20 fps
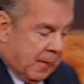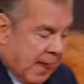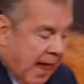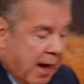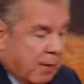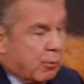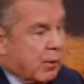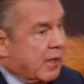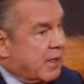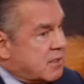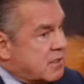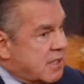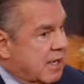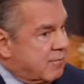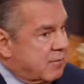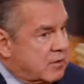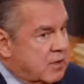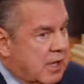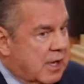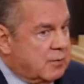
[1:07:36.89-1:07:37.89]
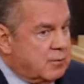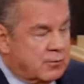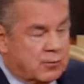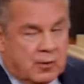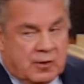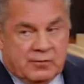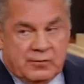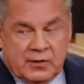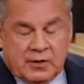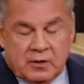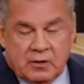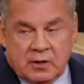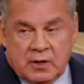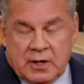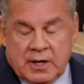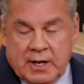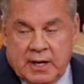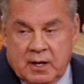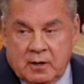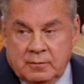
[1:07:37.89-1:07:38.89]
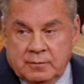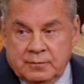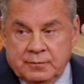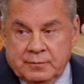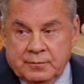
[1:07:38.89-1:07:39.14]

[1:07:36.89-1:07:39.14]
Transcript: I read it seven times before I figured it out.